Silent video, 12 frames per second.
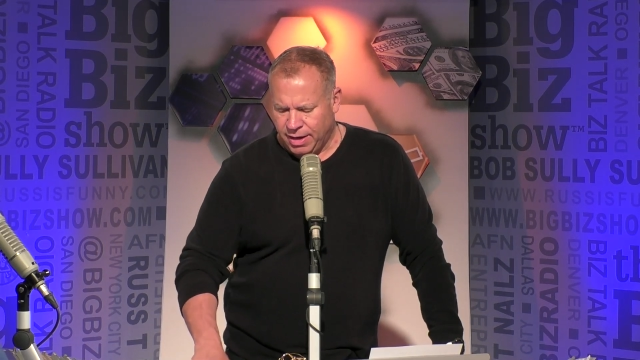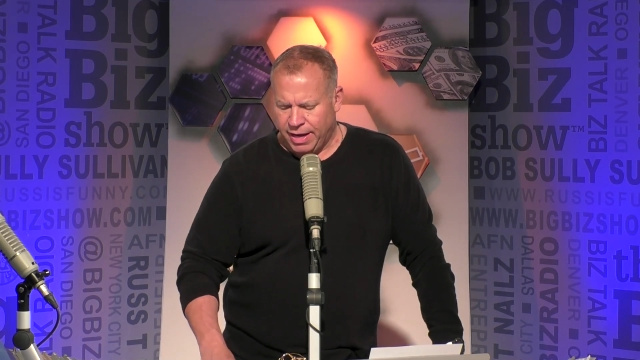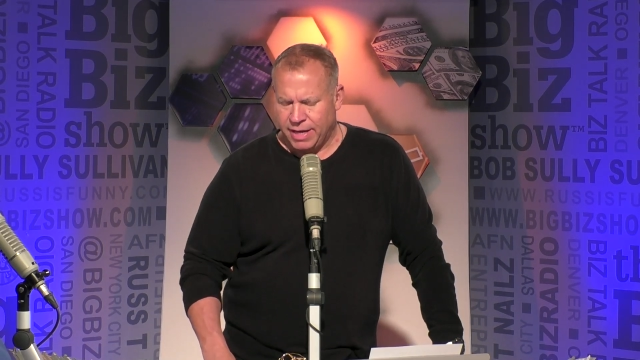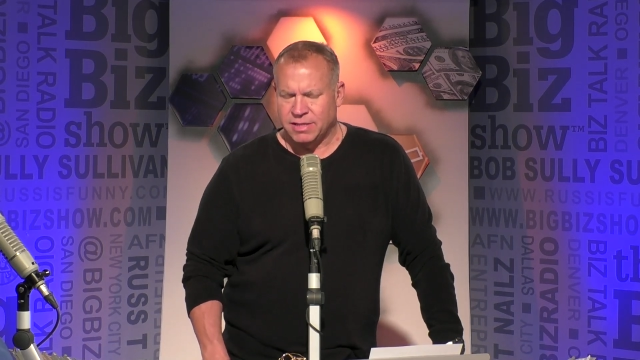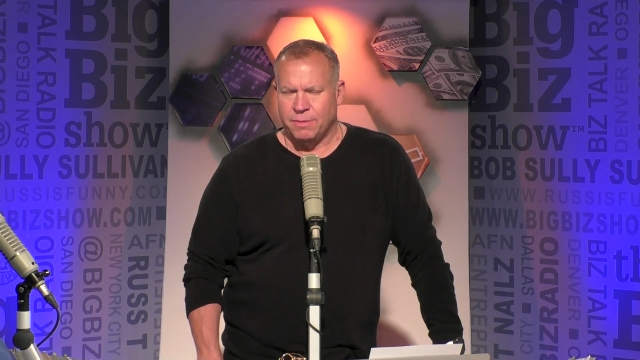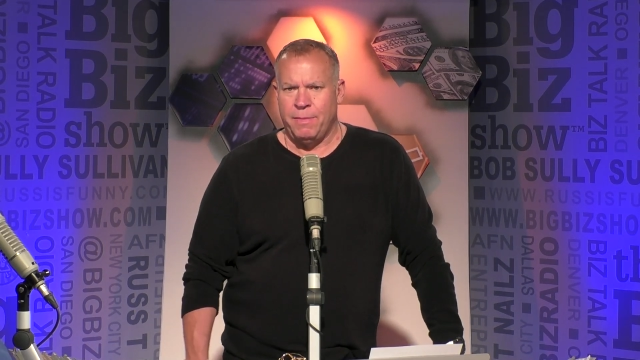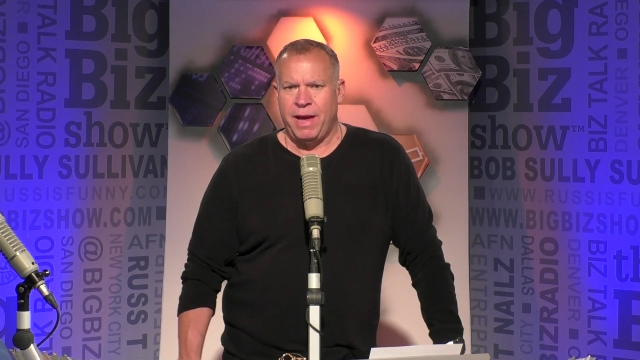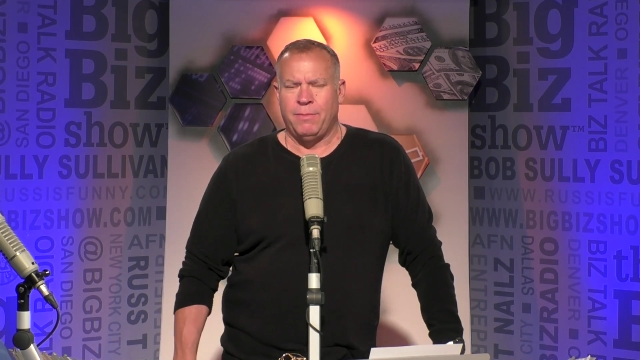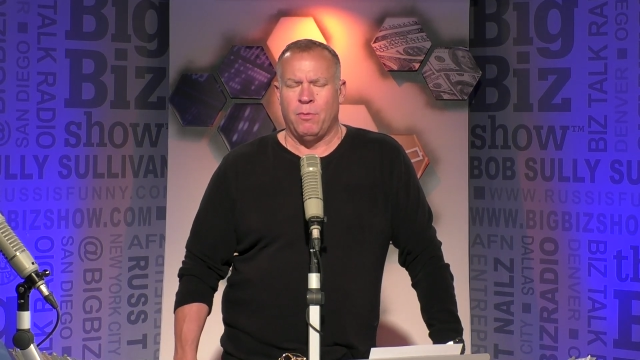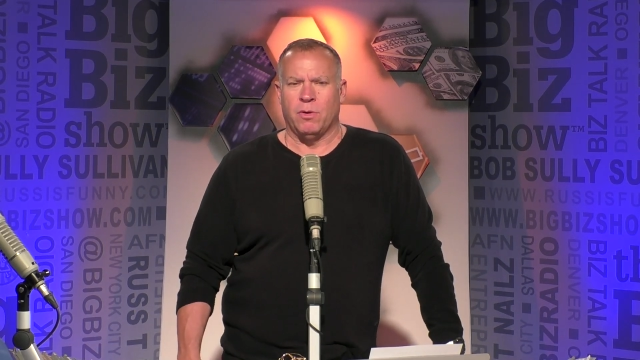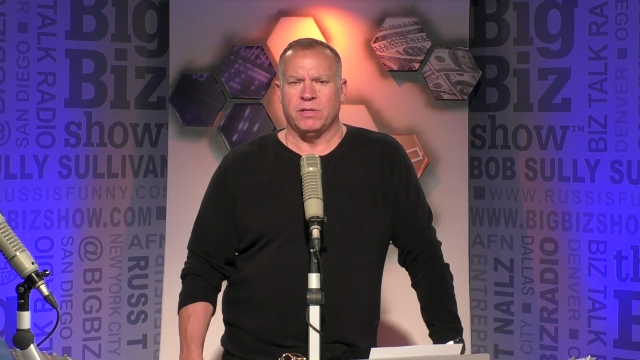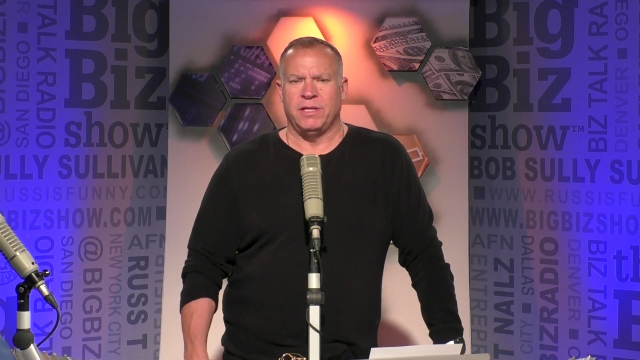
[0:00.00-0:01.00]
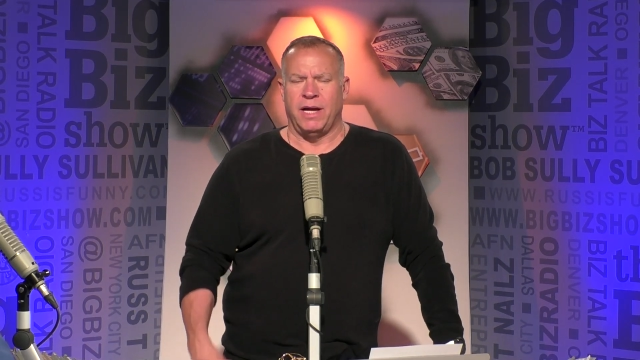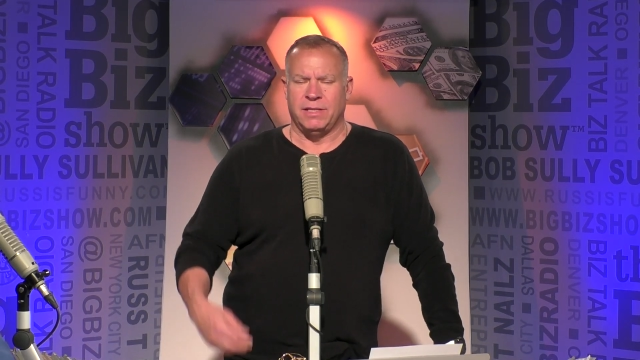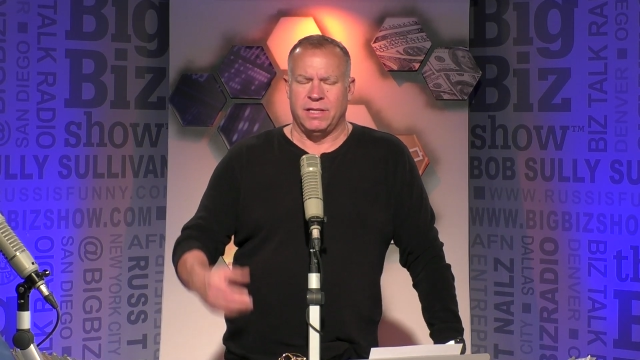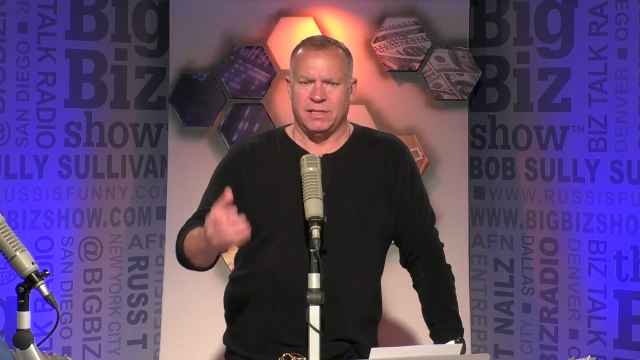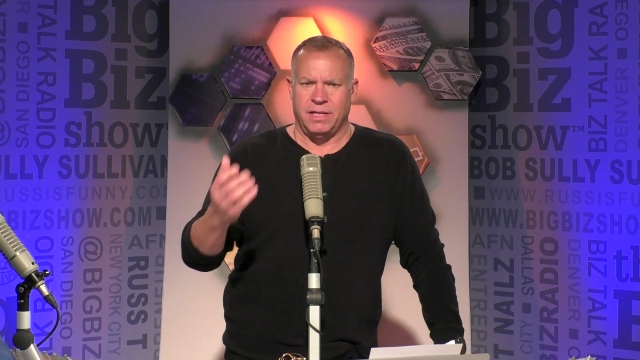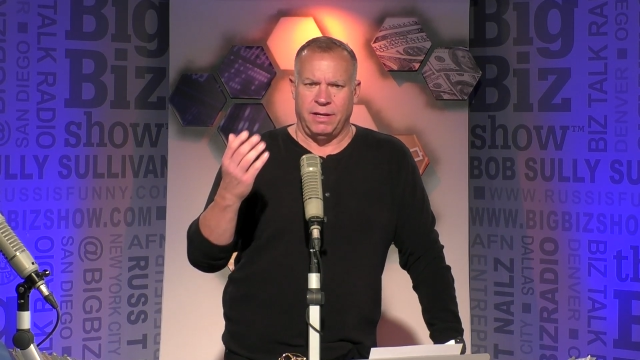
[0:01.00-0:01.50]
is it make more
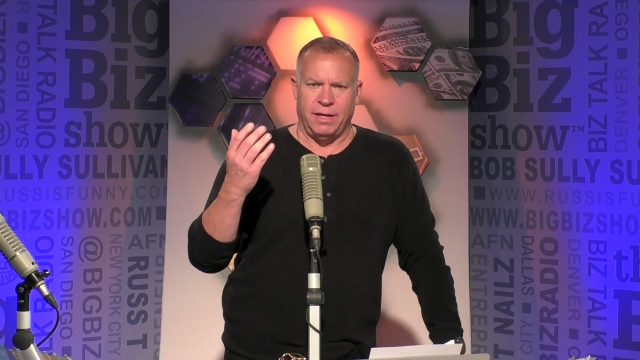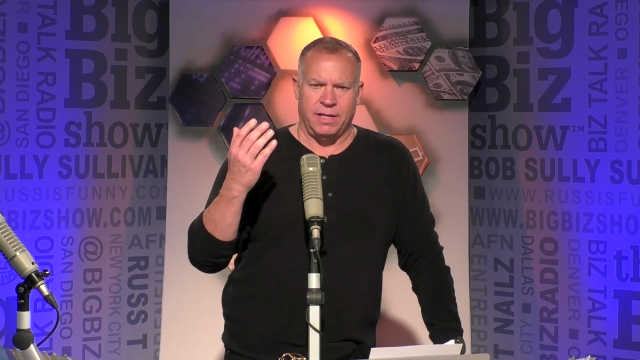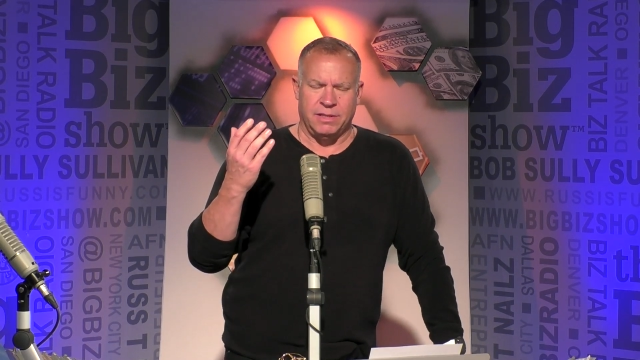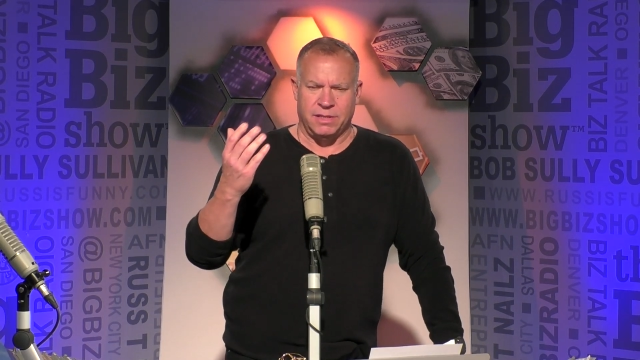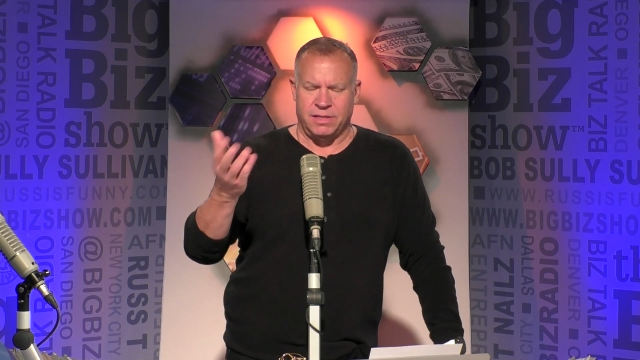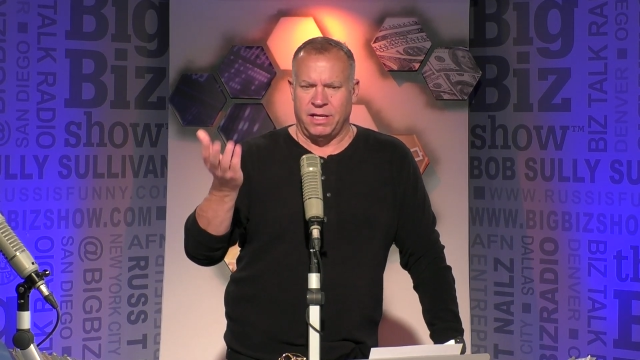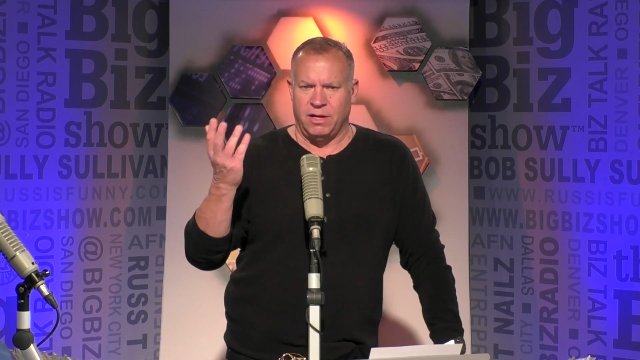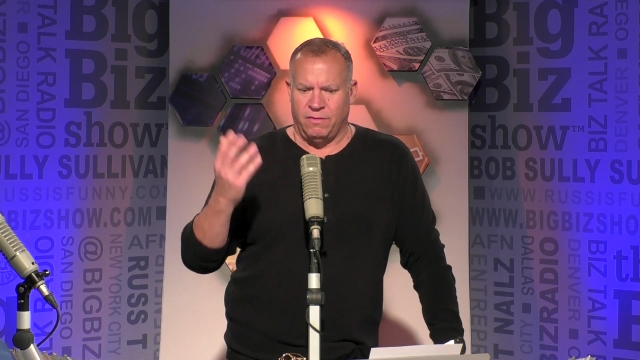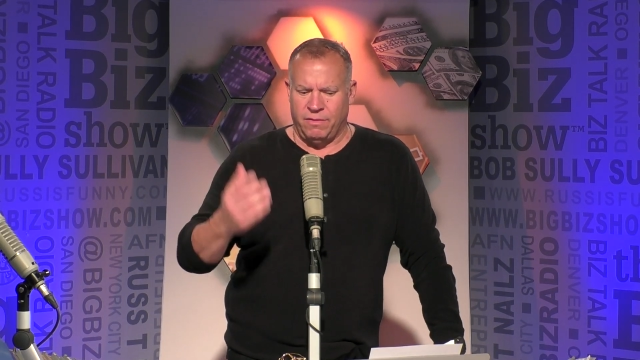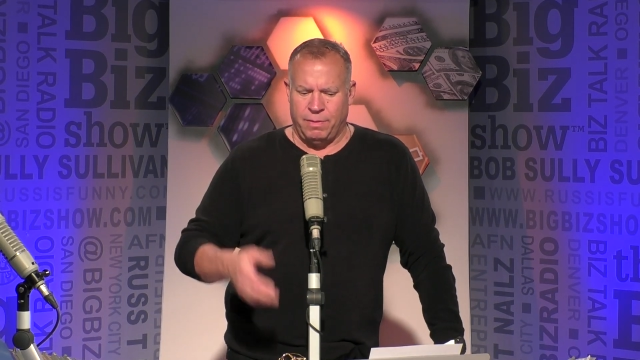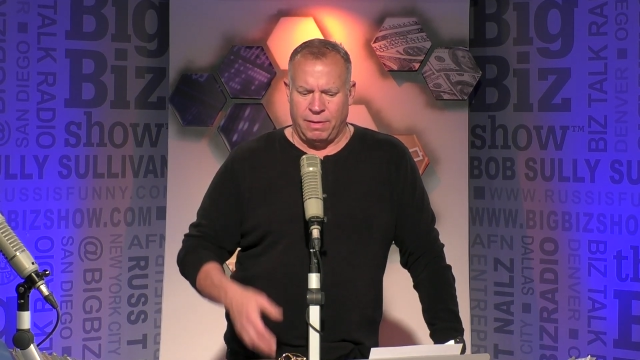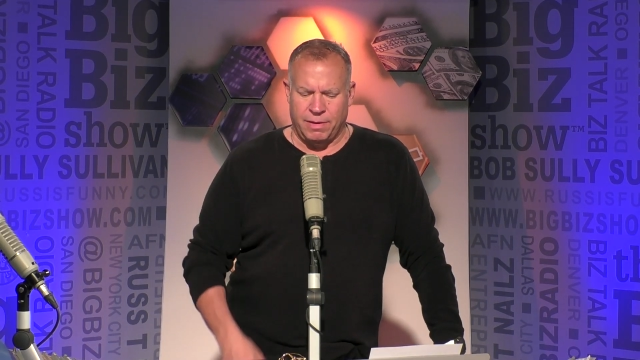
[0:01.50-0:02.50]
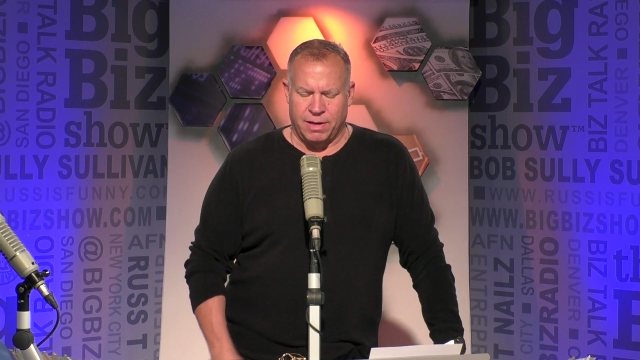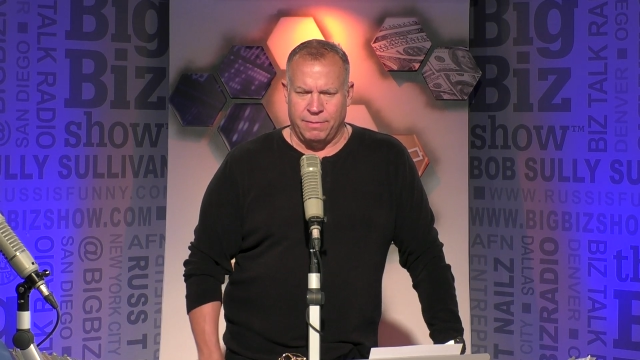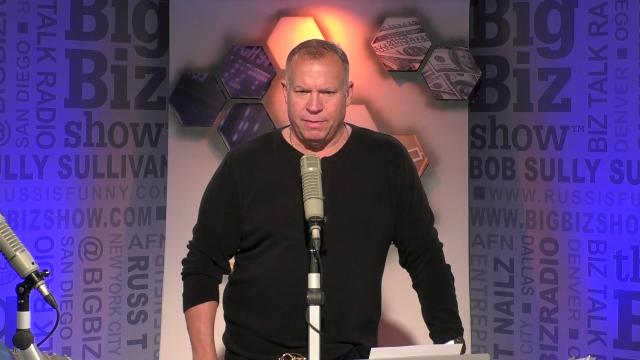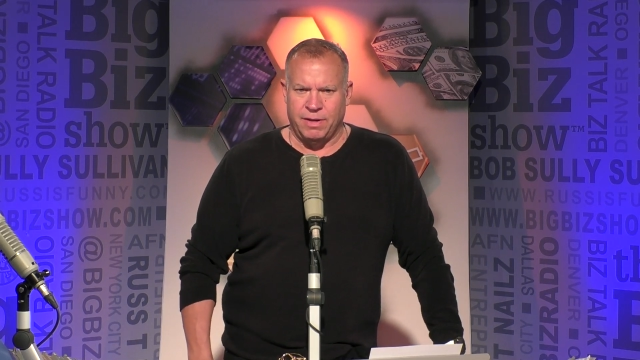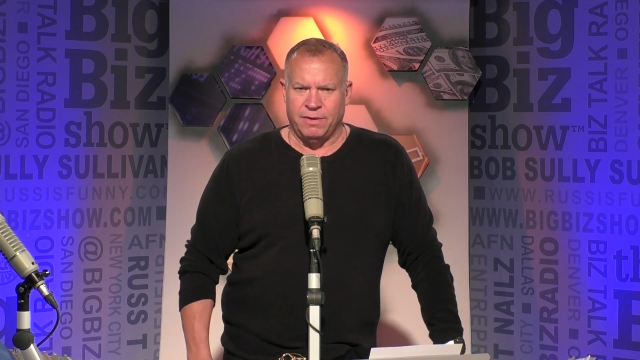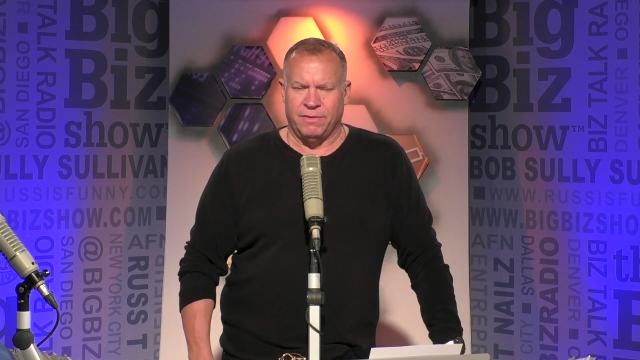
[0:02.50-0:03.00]
sense as a CEO of a public
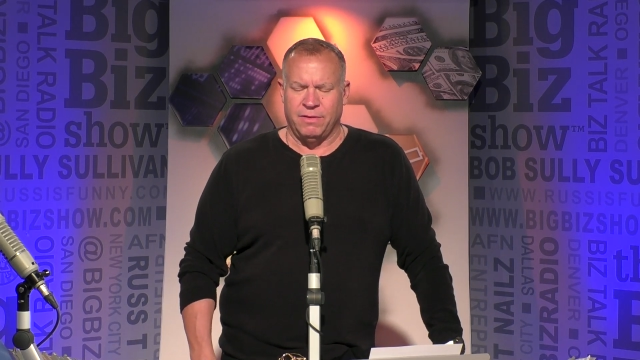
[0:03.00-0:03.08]
company